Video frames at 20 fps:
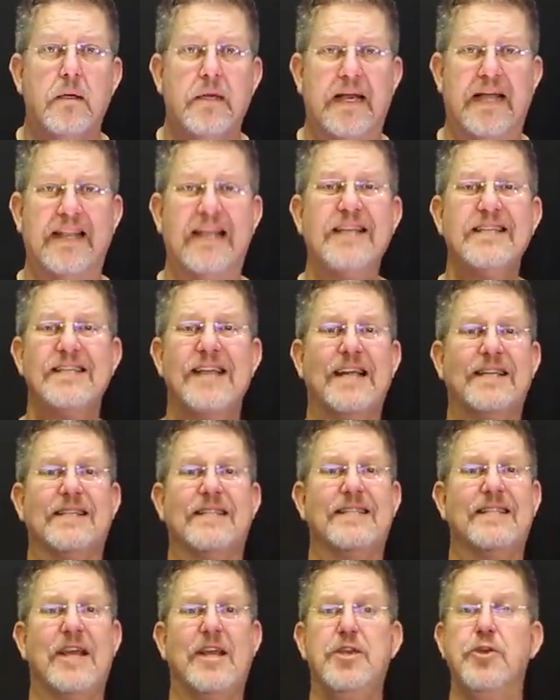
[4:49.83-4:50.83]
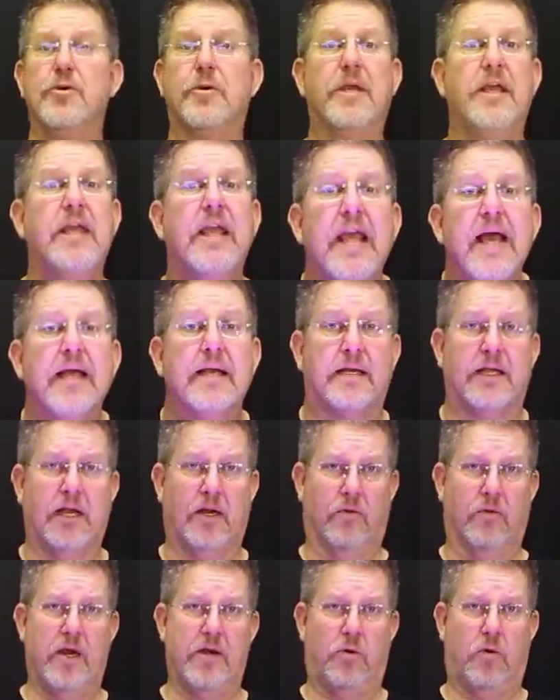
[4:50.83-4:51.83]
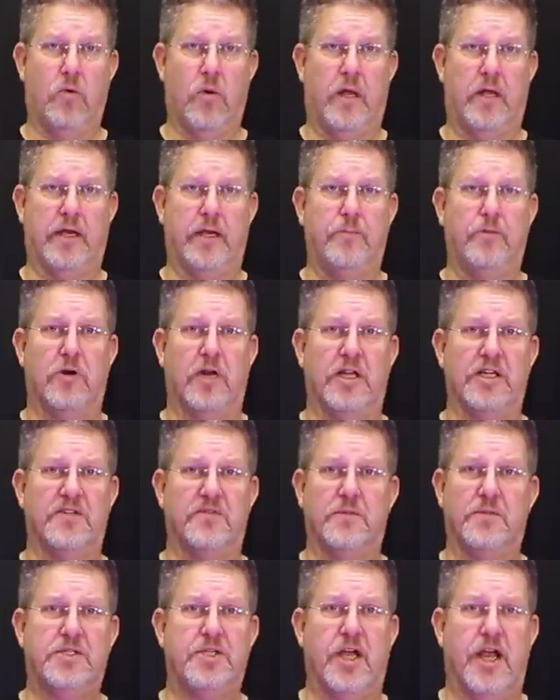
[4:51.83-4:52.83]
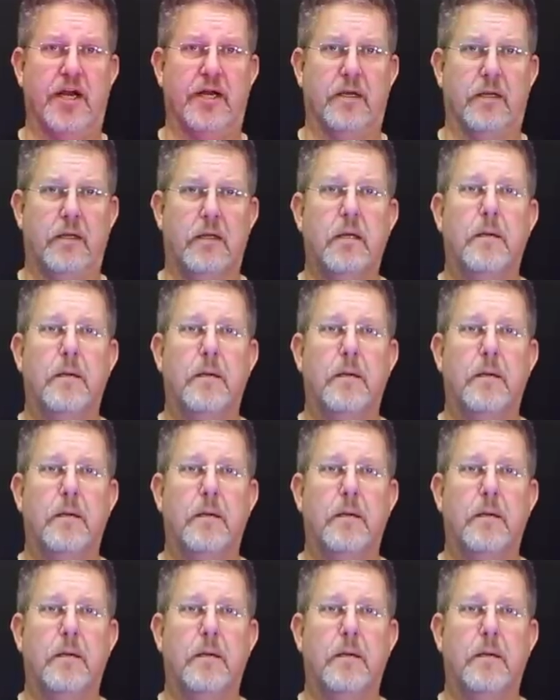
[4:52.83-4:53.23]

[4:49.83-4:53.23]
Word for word: Now, that's not to say you can't get great quality products from China,